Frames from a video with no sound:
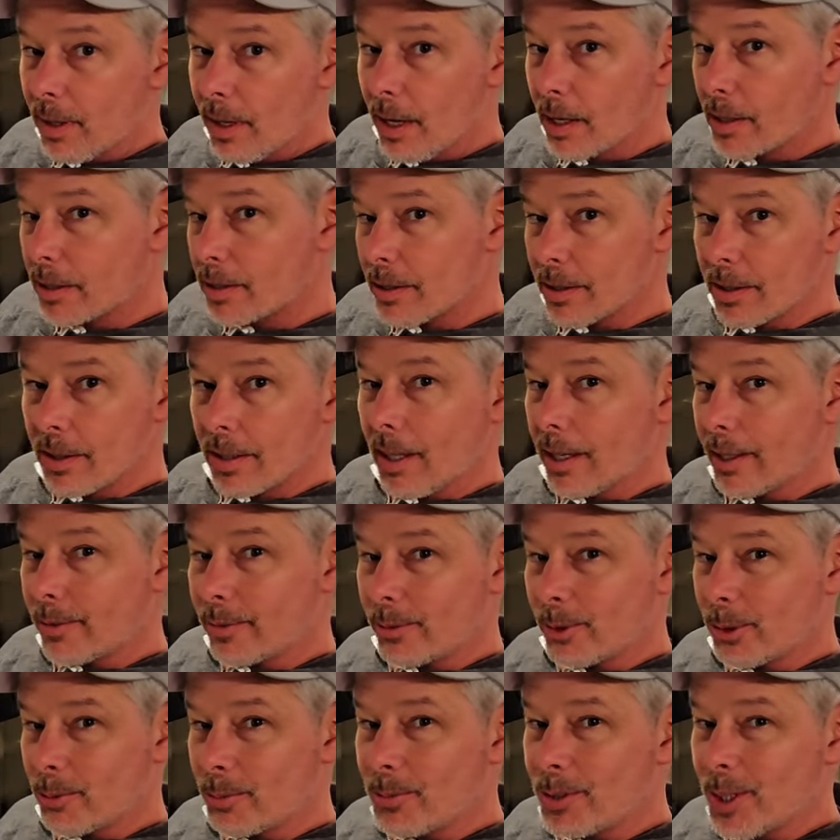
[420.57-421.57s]
actually like
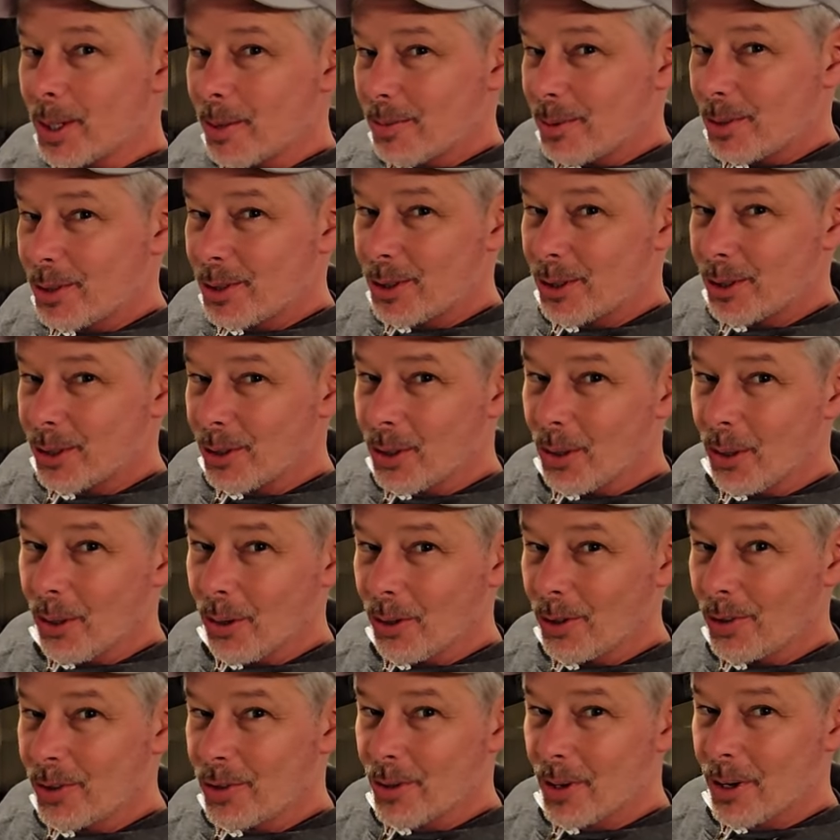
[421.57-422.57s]
room temperature or
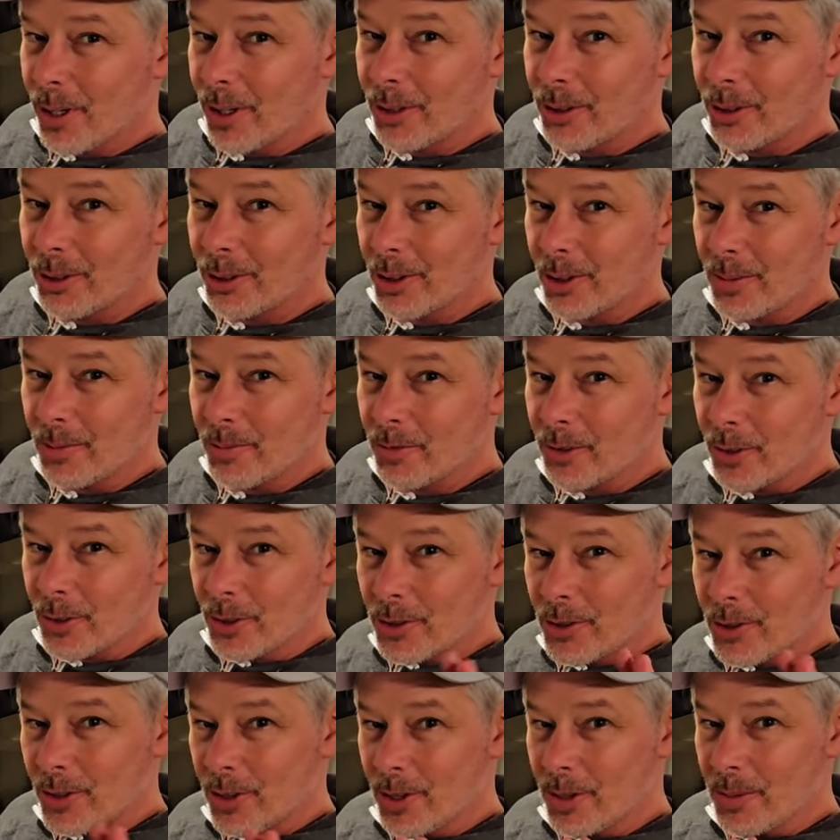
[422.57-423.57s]
cold, so I cook them
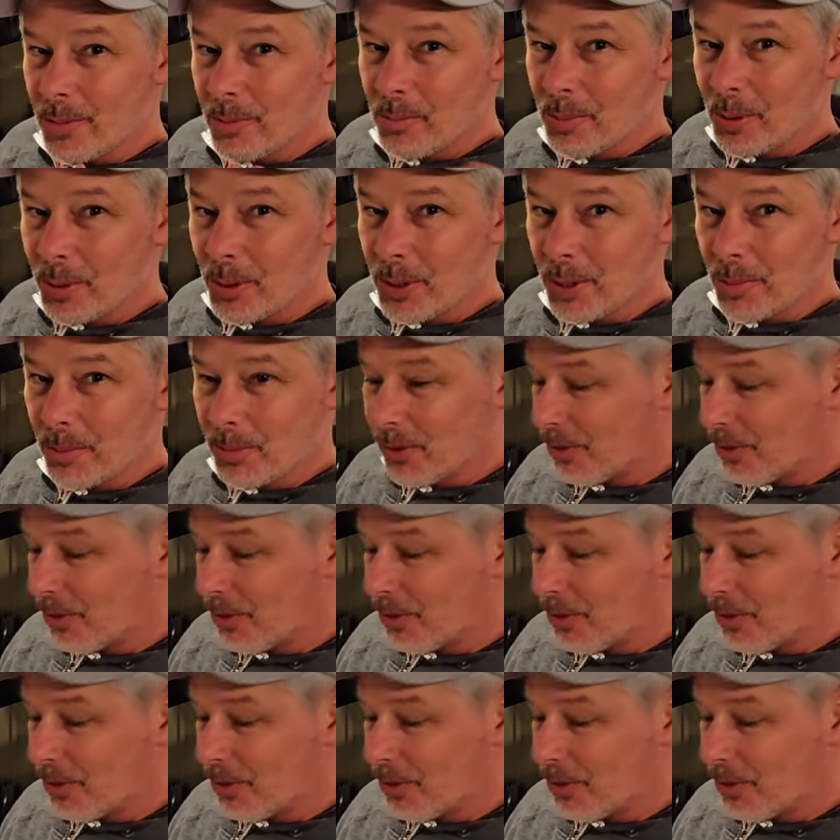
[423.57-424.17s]
first and then put them